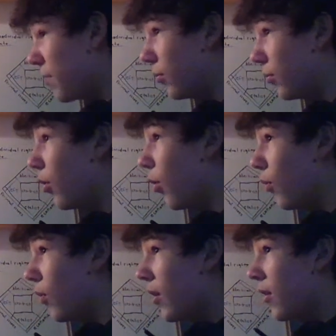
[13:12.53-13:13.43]
people
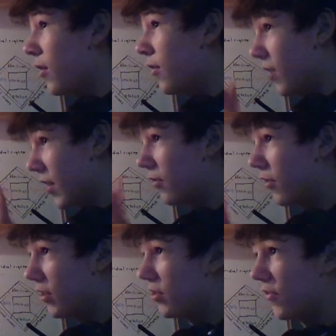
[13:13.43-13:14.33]
know the
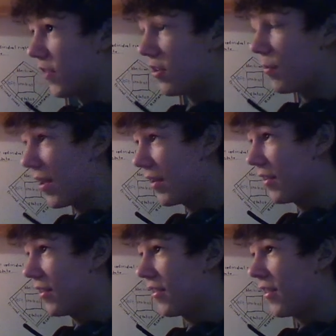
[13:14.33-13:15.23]
Declaration of
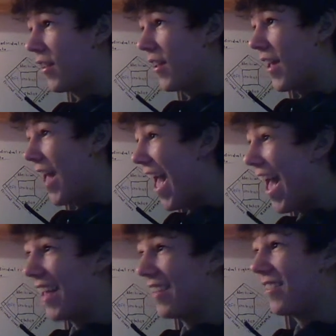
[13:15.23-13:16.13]
Independence
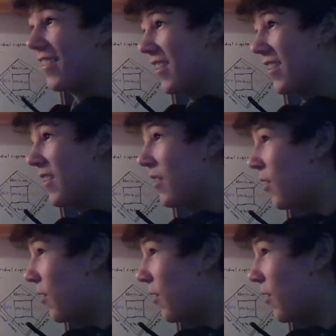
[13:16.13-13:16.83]
as the